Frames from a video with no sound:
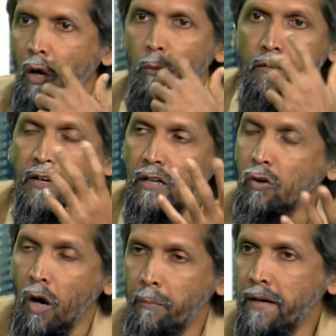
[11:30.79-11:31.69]
We've heard a
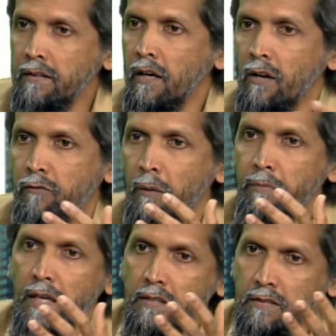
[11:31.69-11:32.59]
comment from
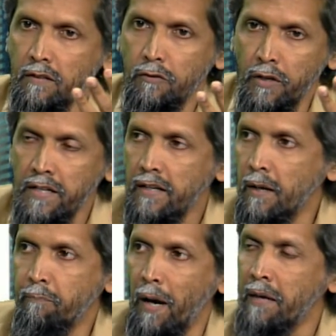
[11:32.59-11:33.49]
this
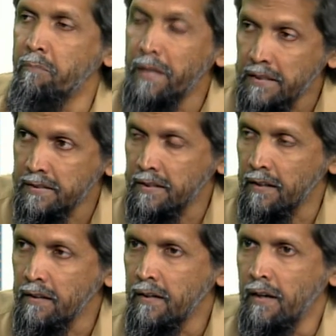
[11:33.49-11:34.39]
Grenada Prime
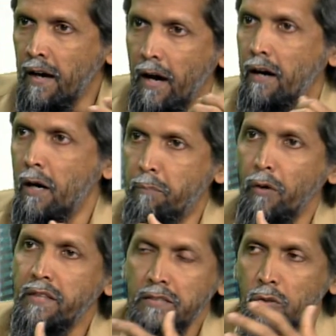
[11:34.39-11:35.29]
Minister
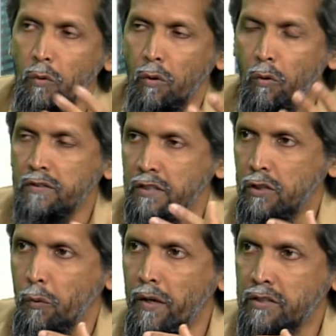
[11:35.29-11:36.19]
about this whole
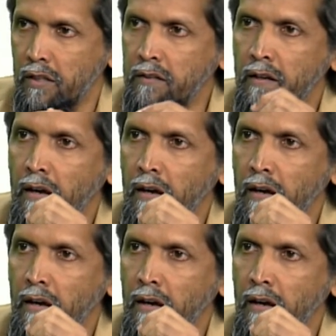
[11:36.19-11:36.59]
situation.